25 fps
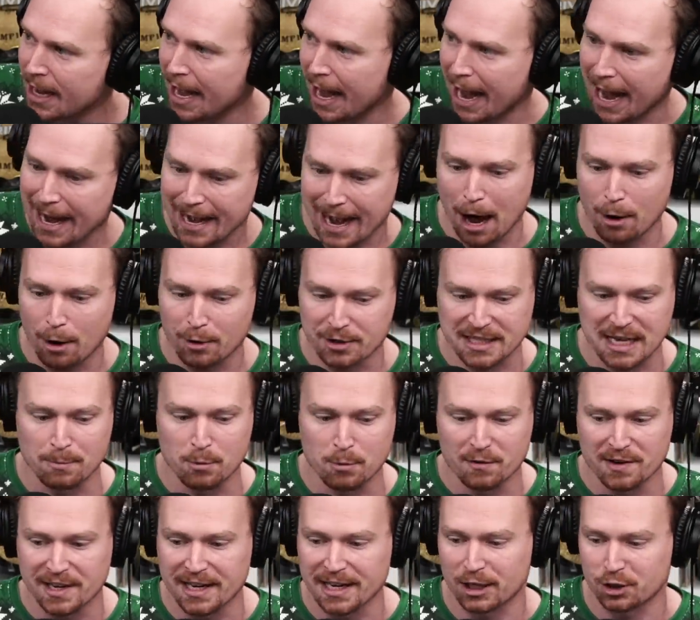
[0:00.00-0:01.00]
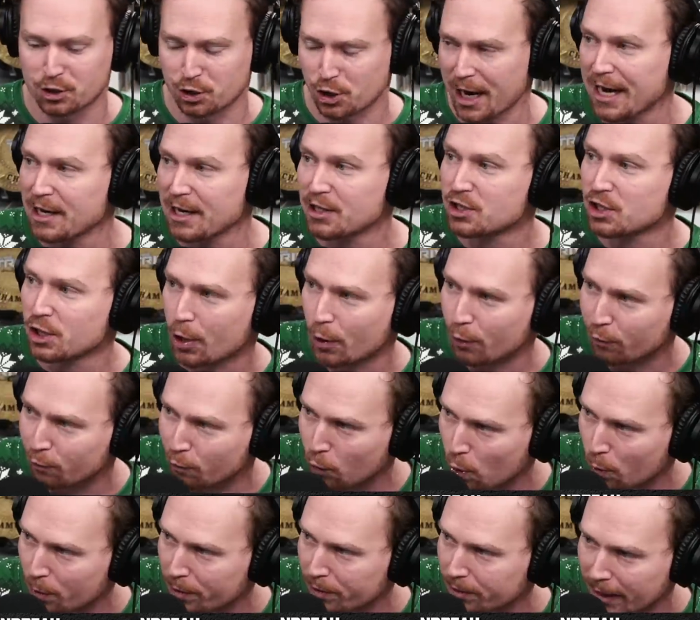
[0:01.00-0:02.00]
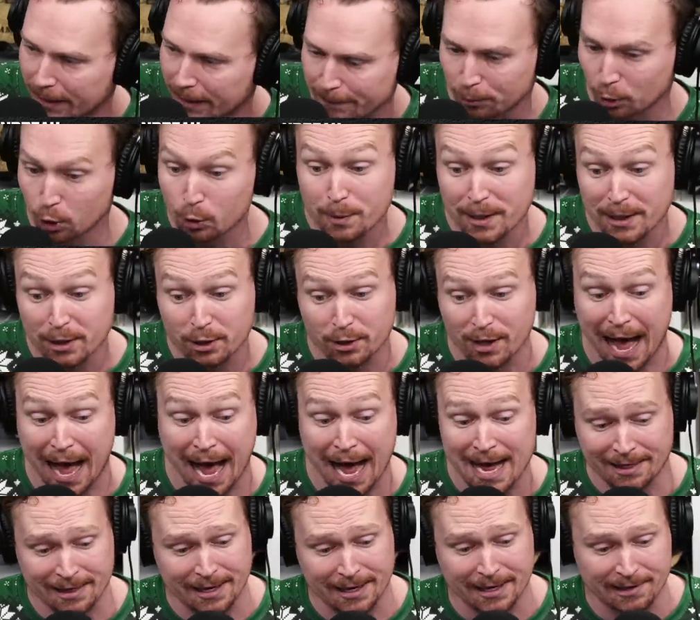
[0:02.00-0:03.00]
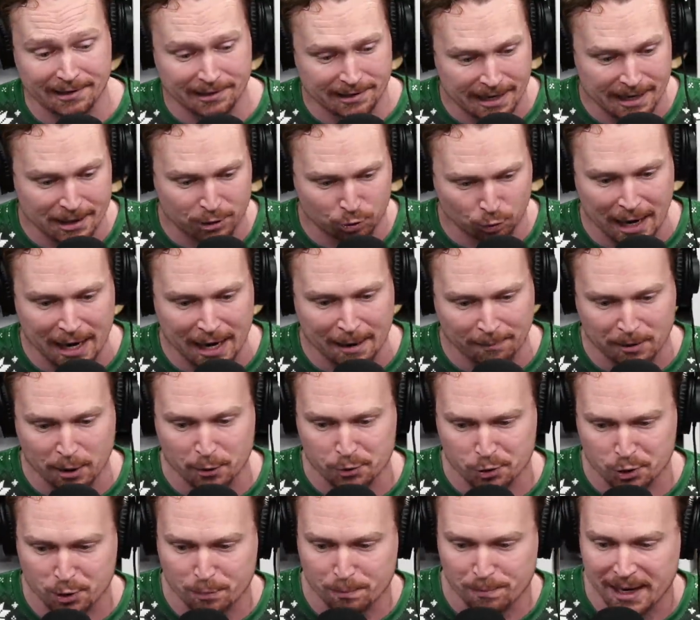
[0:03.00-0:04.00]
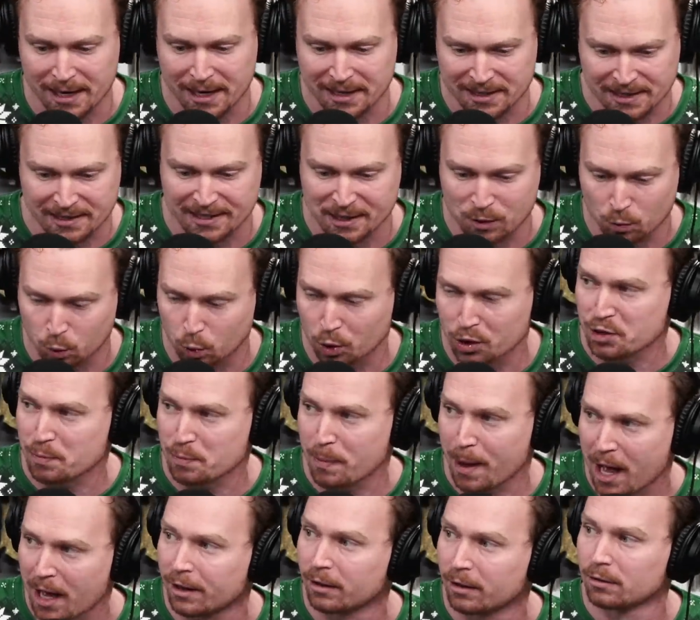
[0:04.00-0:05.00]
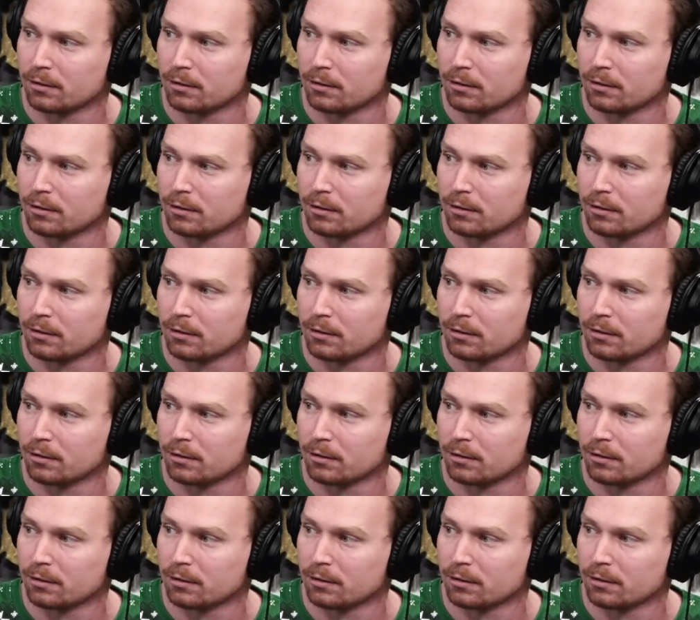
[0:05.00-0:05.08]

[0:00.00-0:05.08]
And how does that movie get a chance to go forward? Like Blue Beetle, I think is, is right up there with Superman is in the worst spot.